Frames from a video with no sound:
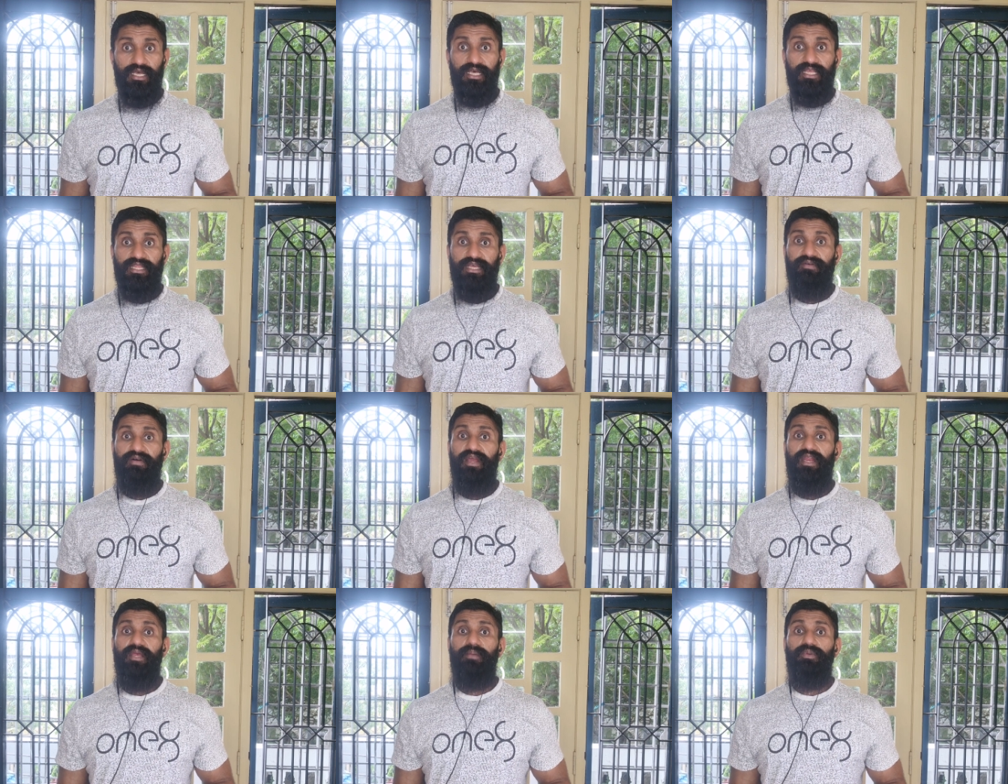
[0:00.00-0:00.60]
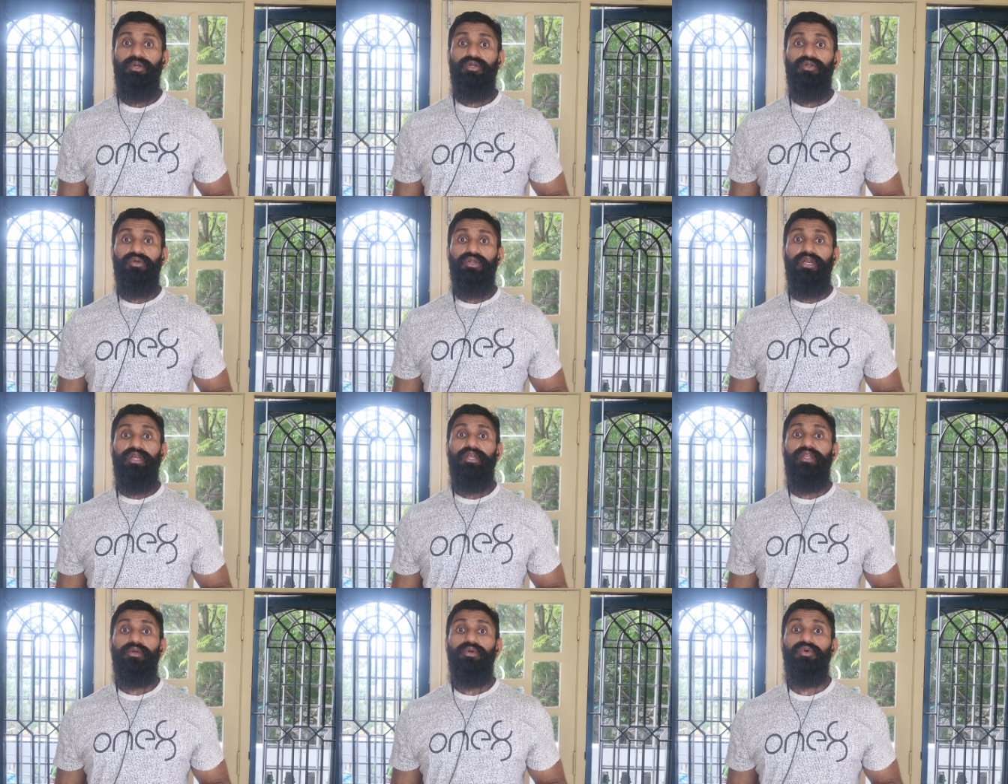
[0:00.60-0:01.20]
they were able to
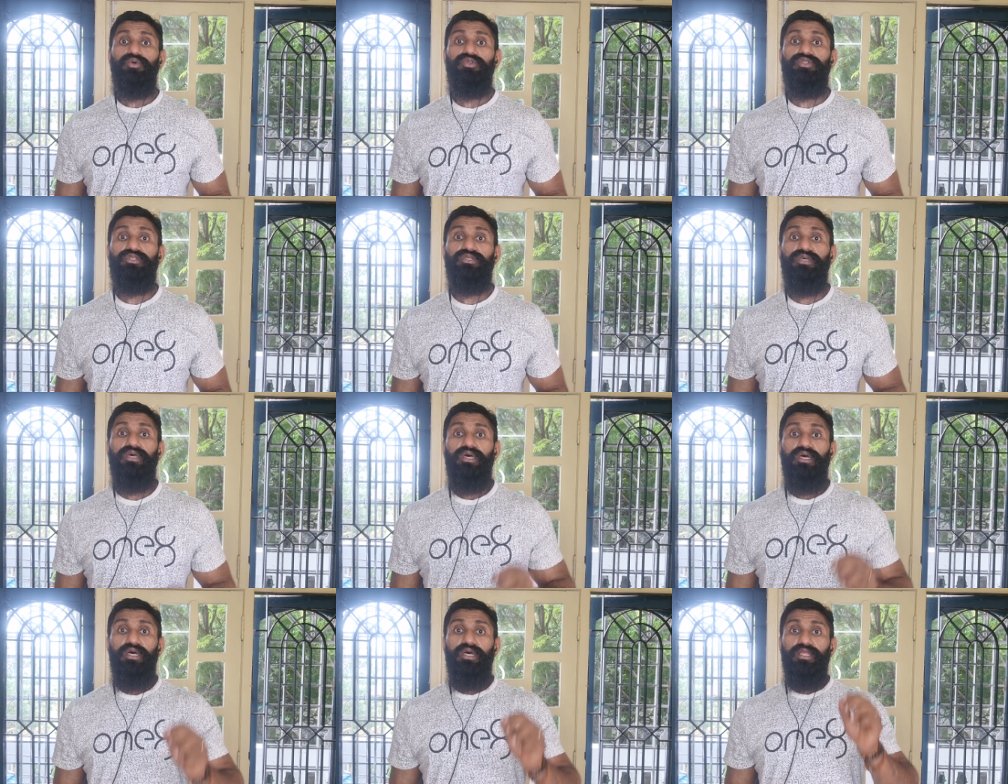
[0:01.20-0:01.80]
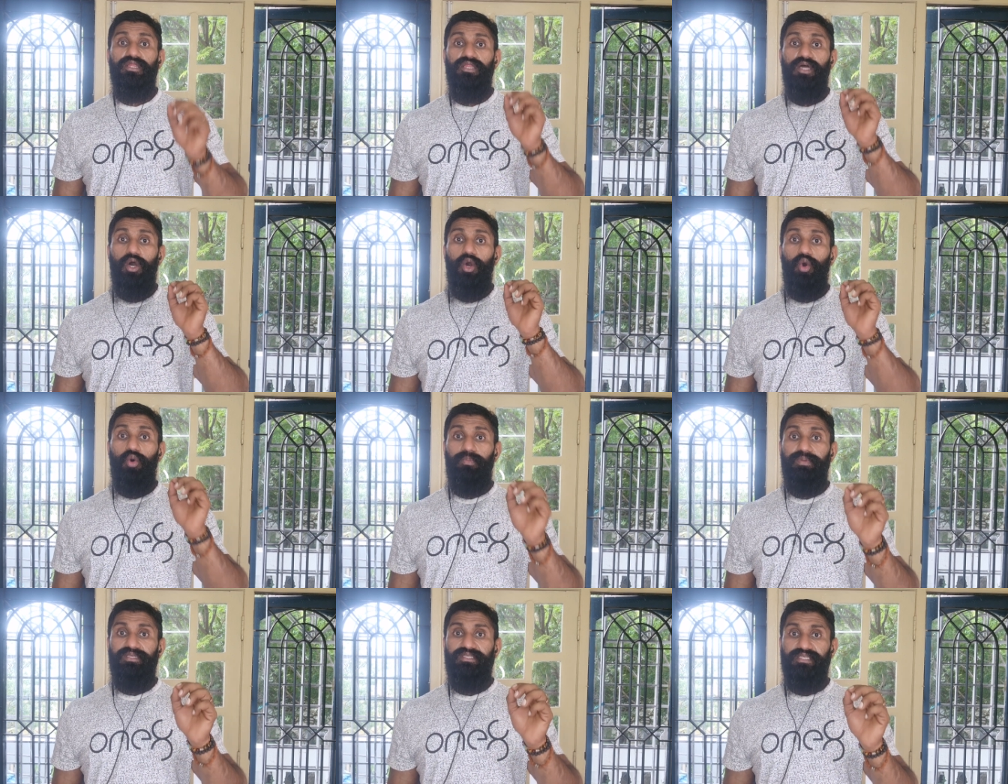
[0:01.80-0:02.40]
reduce the
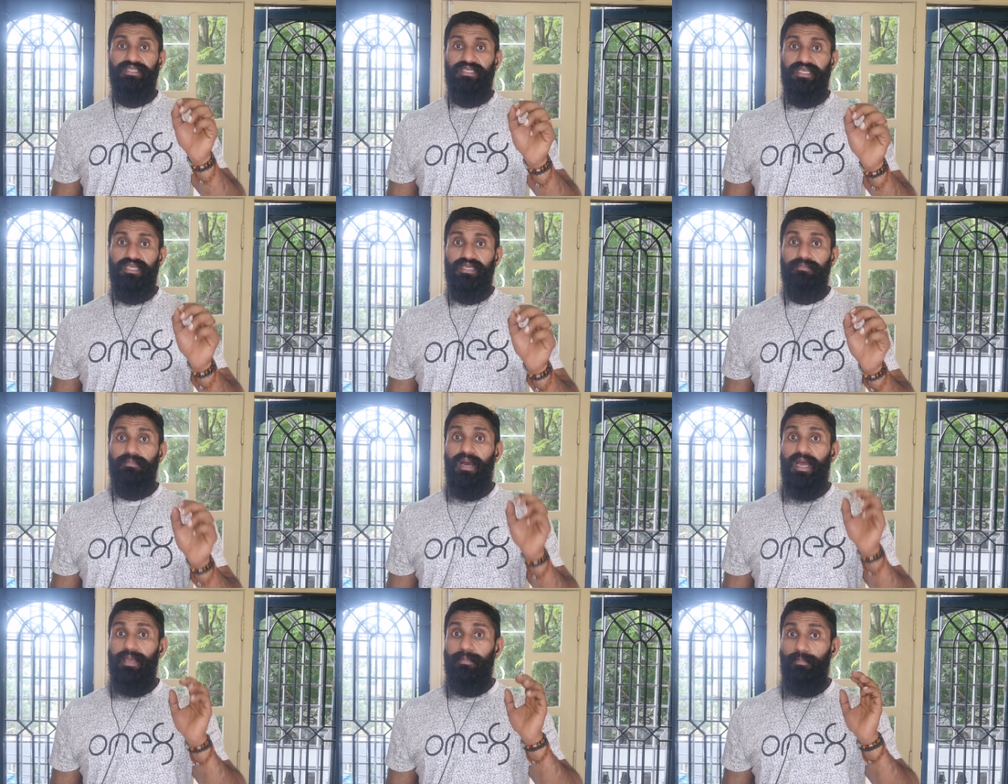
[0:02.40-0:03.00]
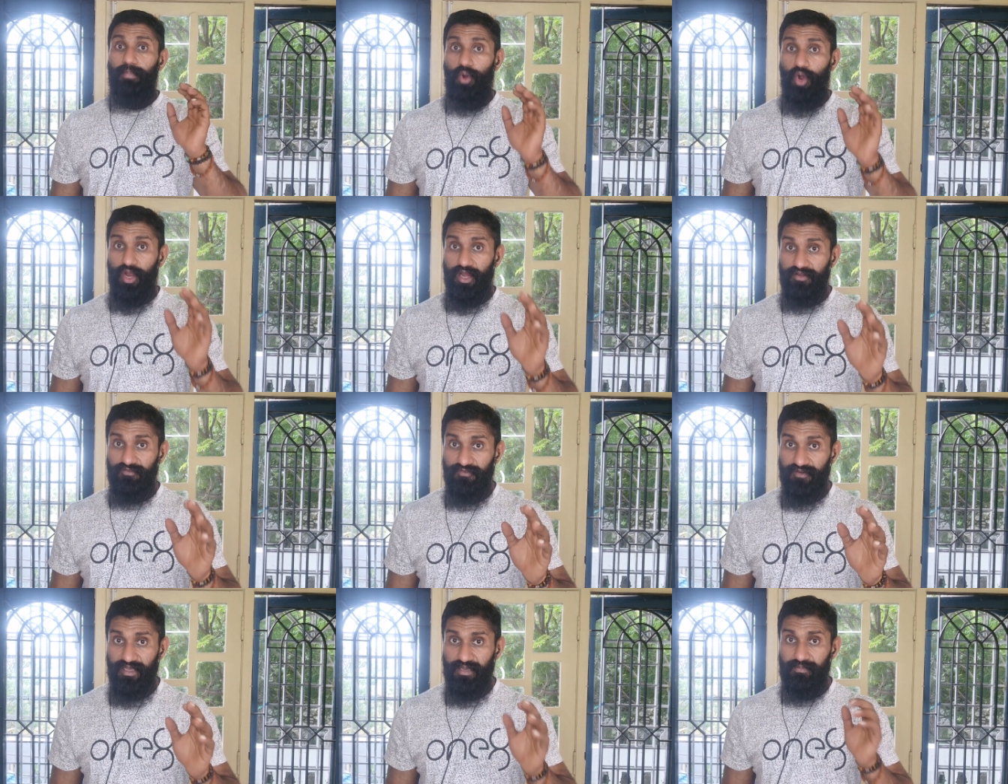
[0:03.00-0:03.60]
obesity by
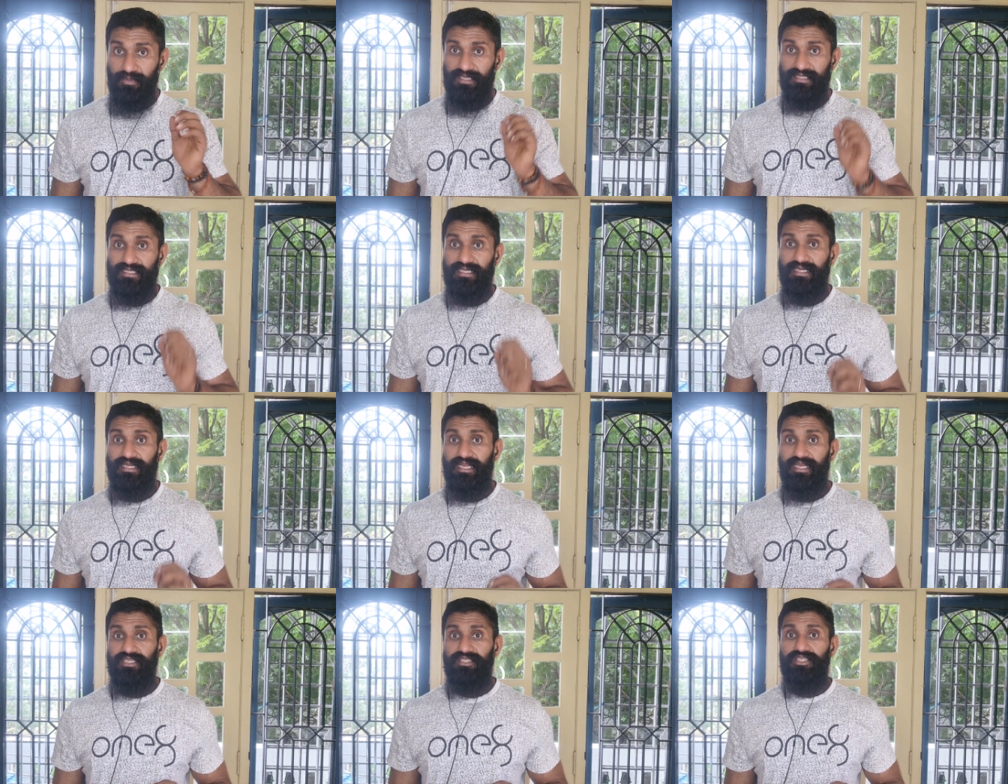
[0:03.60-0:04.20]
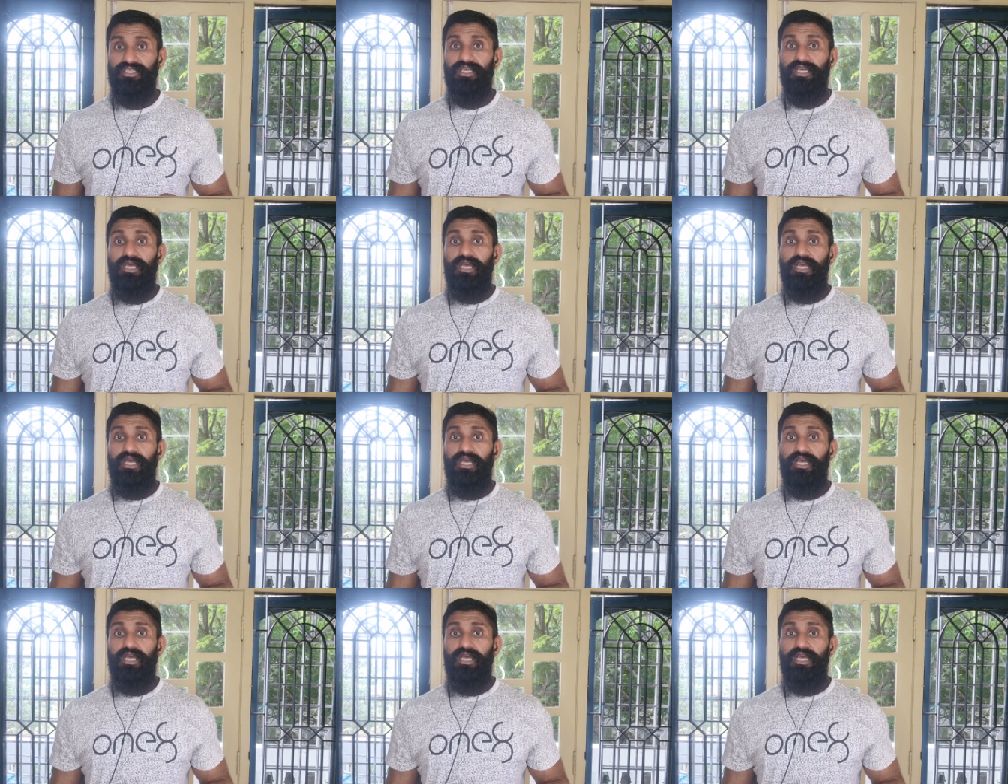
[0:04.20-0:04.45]
0.5 percentage.